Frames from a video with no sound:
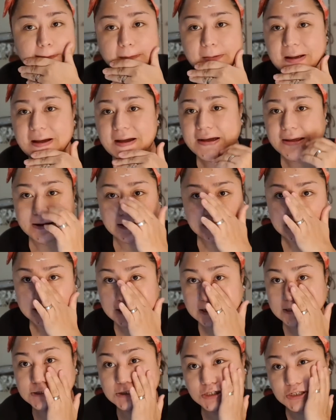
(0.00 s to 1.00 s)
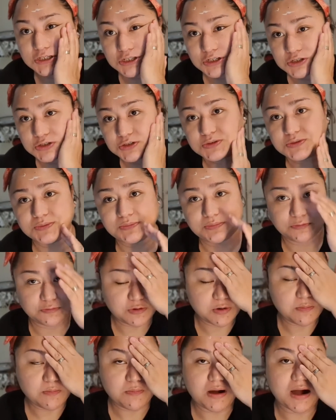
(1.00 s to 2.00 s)
I need to
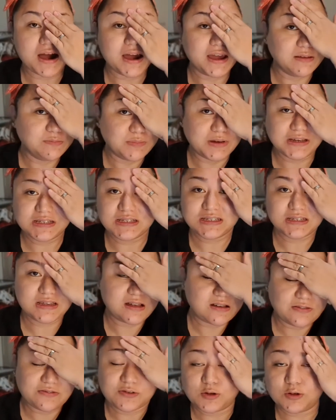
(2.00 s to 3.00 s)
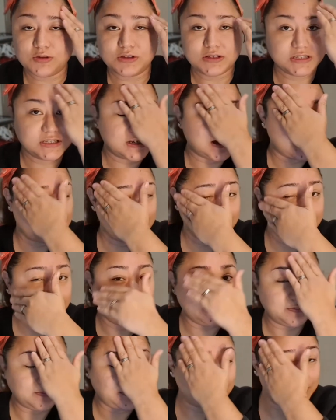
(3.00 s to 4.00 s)
remind myself all the time
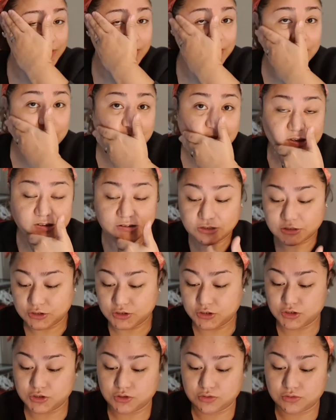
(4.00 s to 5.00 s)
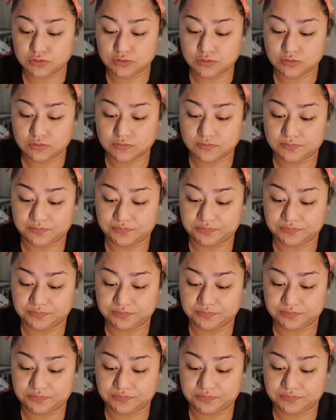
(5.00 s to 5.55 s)
to